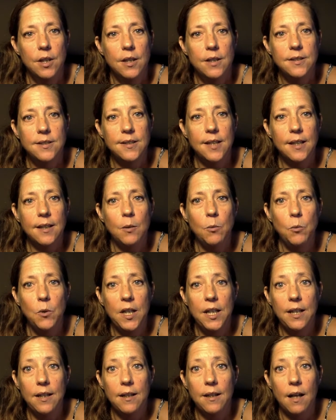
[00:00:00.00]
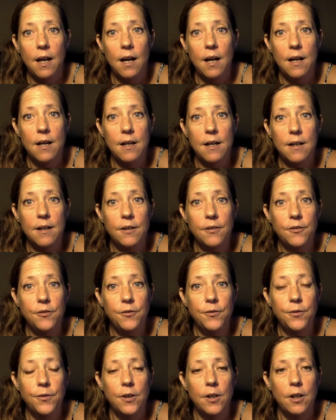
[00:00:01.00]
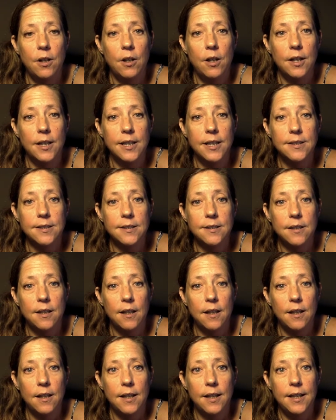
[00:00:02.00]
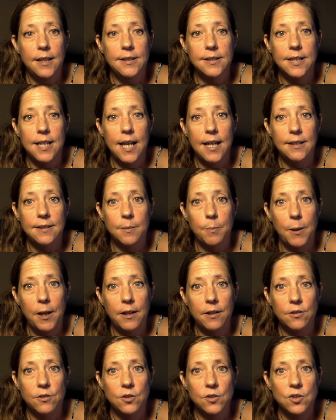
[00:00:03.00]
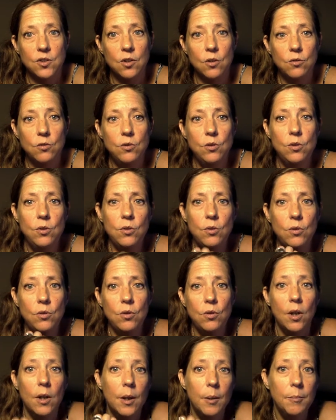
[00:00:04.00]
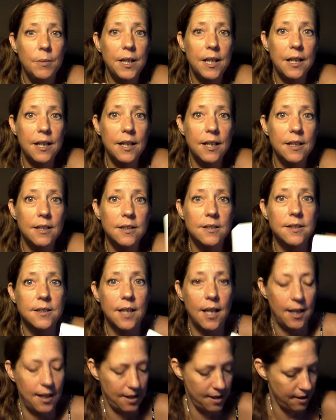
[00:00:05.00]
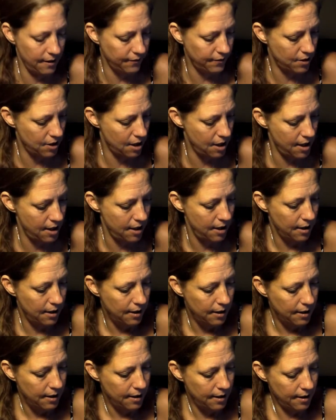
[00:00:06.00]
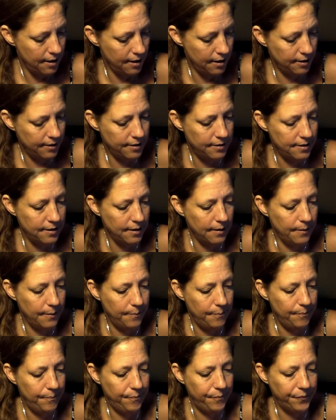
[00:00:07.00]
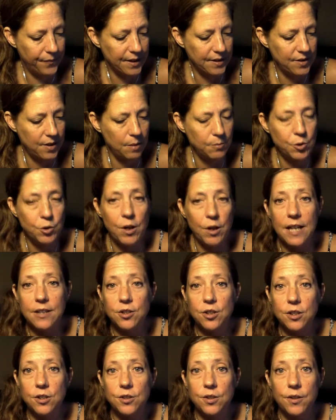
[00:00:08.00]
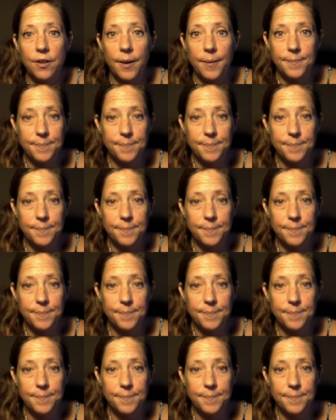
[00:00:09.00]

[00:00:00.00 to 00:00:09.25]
second week of August is the Ace of Pentacles. So new beginnings that have got some traction to